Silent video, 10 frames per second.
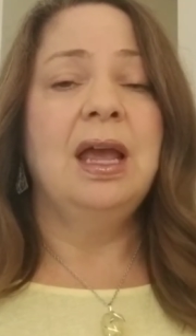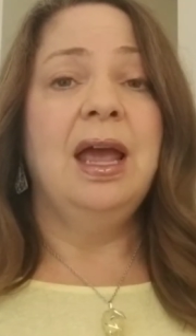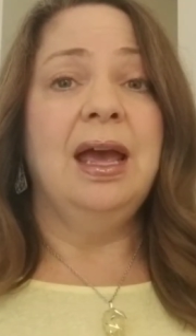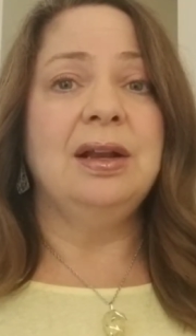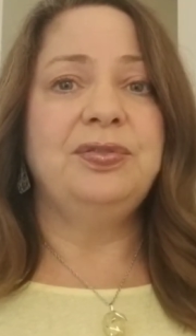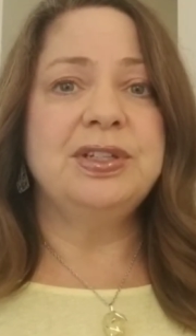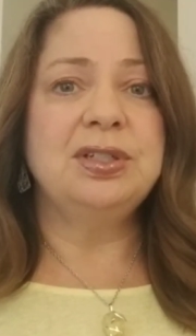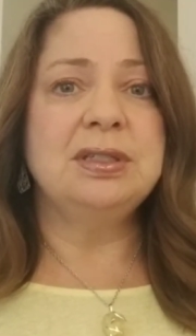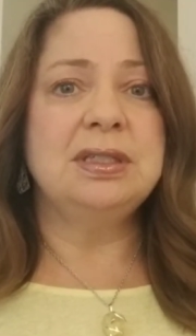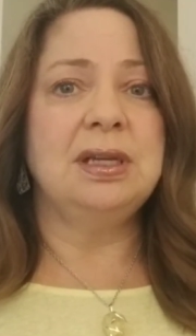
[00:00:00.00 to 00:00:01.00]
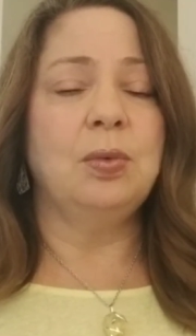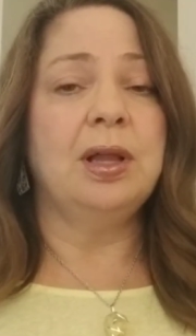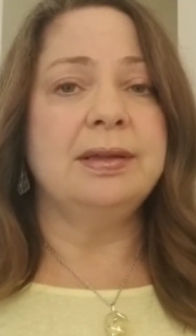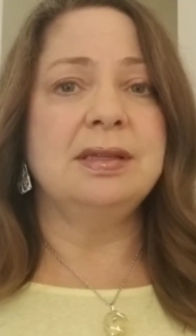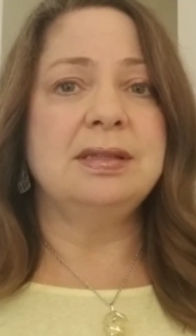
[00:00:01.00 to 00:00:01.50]
and efficiency,
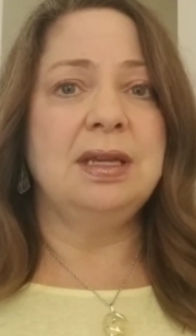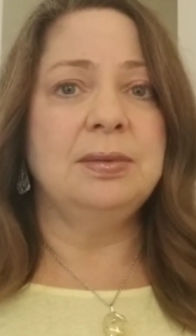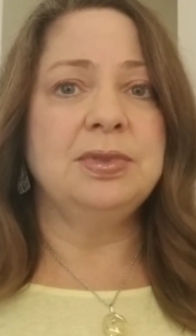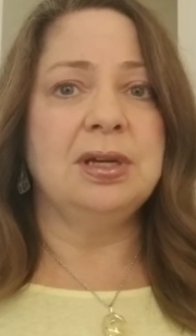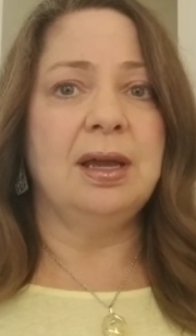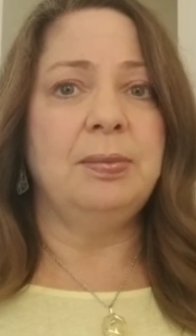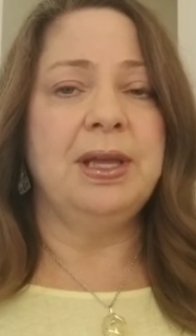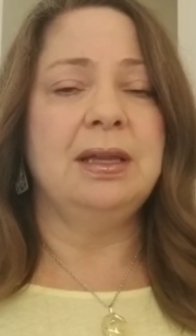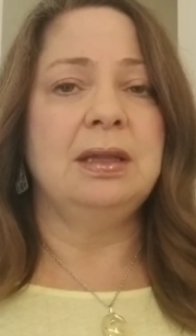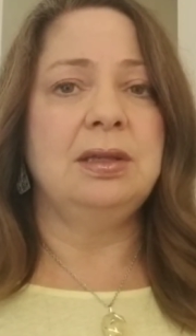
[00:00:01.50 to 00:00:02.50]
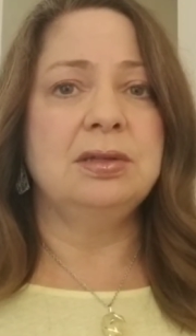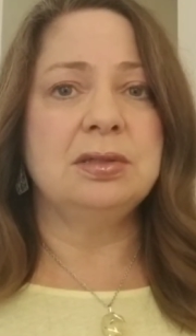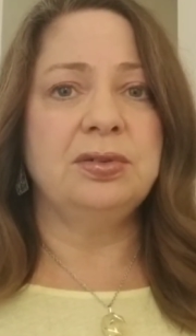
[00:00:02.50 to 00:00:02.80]
while at the same time making the user